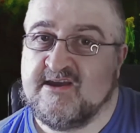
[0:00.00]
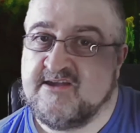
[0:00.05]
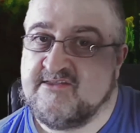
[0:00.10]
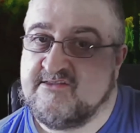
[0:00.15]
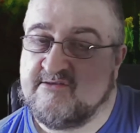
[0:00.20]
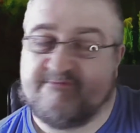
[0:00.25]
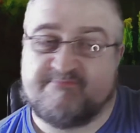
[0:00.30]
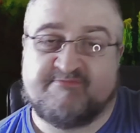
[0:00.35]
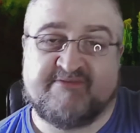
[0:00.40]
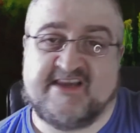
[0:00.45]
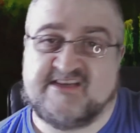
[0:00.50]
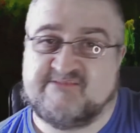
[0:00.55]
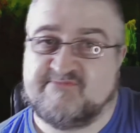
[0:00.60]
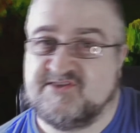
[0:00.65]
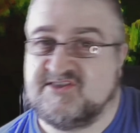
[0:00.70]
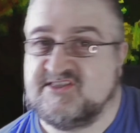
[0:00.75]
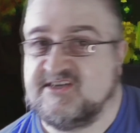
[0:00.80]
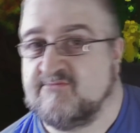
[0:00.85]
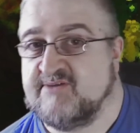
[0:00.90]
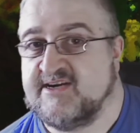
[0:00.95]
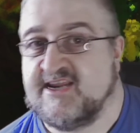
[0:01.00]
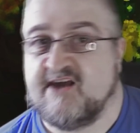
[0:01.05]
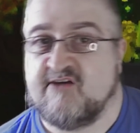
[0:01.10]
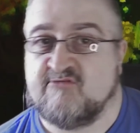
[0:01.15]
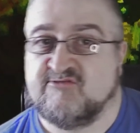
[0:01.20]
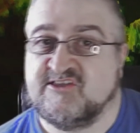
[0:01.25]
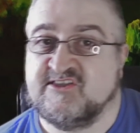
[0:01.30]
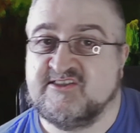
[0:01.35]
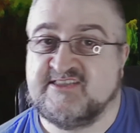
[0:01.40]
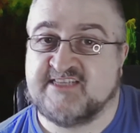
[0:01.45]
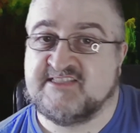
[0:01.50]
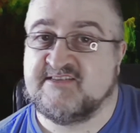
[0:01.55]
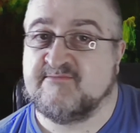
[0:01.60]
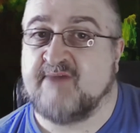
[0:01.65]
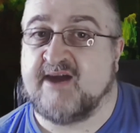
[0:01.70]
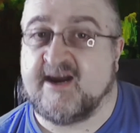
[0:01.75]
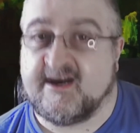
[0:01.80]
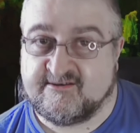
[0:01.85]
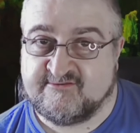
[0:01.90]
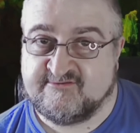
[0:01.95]
they replace him with somebody else, doesn't
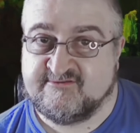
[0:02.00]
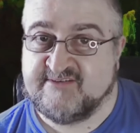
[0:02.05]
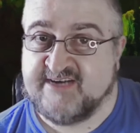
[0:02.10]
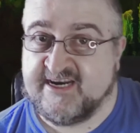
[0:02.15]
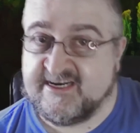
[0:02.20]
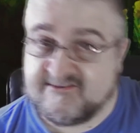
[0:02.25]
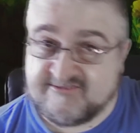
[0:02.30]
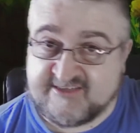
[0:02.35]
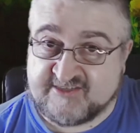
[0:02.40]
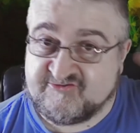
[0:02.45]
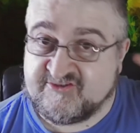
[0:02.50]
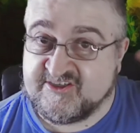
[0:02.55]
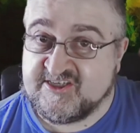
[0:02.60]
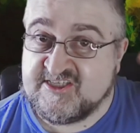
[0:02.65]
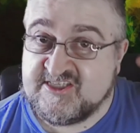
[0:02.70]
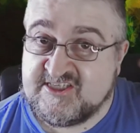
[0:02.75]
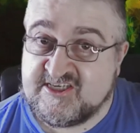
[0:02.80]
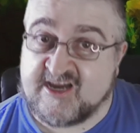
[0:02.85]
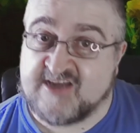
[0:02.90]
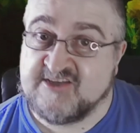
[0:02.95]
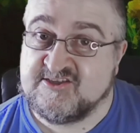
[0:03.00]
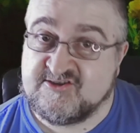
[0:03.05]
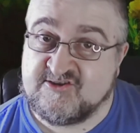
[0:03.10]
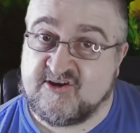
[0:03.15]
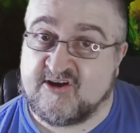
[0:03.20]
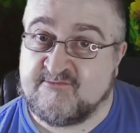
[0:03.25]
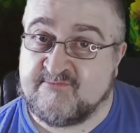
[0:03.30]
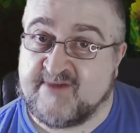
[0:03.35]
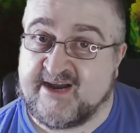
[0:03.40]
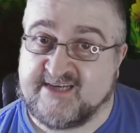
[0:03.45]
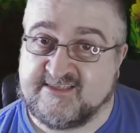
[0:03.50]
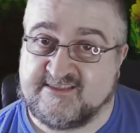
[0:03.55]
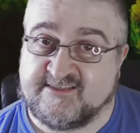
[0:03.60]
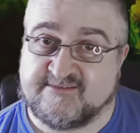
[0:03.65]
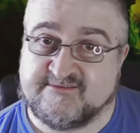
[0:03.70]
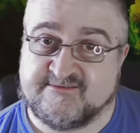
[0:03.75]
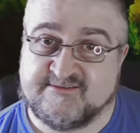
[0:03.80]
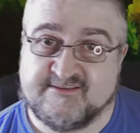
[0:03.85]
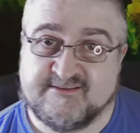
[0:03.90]
matter. It literally does not matter.